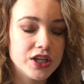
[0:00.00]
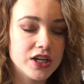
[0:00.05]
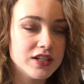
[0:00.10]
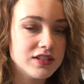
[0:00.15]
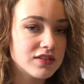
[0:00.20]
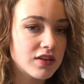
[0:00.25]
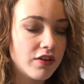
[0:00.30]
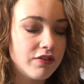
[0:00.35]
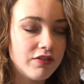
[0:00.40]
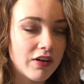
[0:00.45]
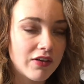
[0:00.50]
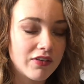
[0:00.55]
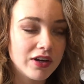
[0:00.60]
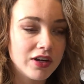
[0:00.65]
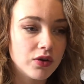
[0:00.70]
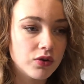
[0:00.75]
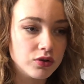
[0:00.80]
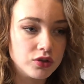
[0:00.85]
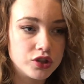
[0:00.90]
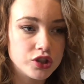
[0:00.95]
It's a very
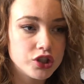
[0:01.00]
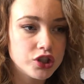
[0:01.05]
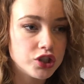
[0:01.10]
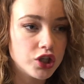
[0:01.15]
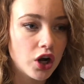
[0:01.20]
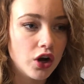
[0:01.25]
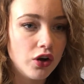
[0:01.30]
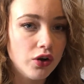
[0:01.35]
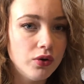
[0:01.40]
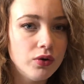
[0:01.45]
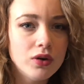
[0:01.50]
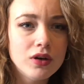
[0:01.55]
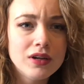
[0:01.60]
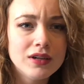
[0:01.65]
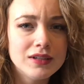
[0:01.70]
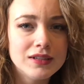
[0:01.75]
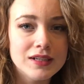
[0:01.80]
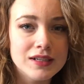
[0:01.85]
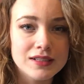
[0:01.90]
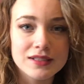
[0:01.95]
odd show
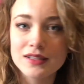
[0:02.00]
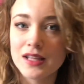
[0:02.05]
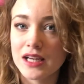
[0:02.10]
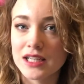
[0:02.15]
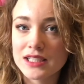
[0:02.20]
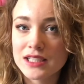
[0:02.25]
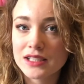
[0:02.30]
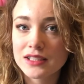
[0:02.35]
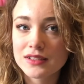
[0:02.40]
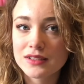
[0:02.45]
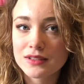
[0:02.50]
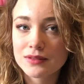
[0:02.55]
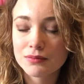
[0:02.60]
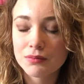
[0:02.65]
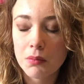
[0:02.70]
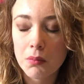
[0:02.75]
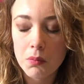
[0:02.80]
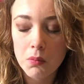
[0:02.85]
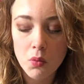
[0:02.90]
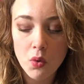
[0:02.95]
aesthetics
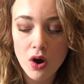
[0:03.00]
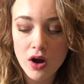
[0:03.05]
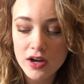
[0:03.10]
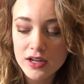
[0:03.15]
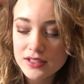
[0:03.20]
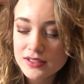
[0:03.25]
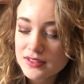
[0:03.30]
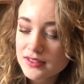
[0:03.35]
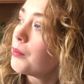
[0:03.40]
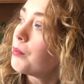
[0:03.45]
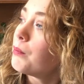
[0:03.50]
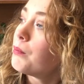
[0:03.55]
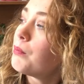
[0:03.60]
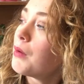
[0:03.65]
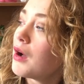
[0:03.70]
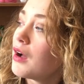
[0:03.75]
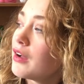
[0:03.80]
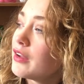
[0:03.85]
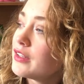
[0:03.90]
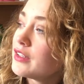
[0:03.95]
wise,
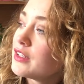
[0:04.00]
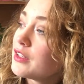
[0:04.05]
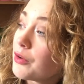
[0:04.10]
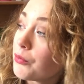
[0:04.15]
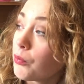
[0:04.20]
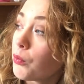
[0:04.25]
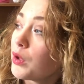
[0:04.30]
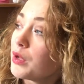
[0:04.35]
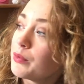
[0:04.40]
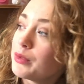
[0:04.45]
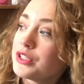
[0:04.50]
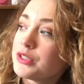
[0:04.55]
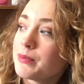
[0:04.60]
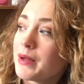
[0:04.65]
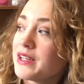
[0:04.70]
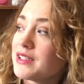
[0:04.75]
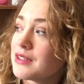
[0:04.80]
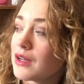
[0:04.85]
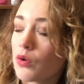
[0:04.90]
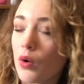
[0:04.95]
but which
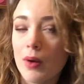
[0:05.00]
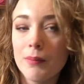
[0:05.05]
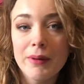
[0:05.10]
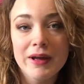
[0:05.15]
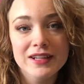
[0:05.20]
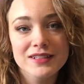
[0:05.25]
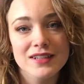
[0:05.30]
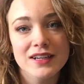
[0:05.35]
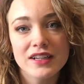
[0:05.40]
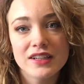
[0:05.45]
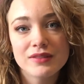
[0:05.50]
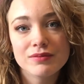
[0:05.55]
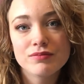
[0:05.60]
makes it quite basic.